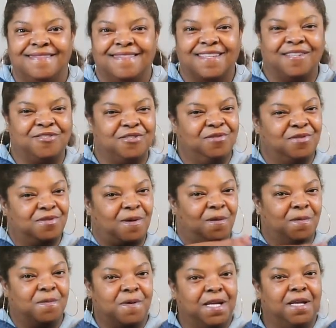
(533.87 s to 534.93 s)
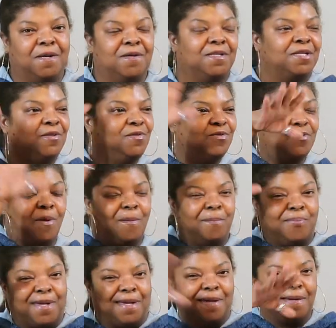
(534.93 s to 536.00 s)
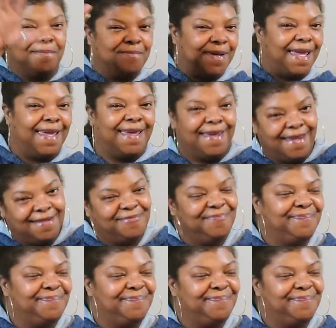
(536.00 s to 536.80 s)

Because you so real and you so big and bad.